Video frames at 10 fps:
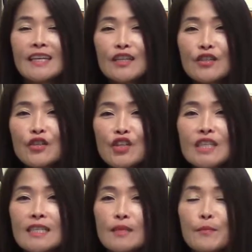
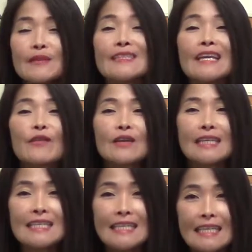
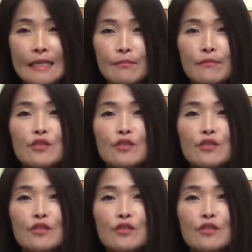interdisciplinary team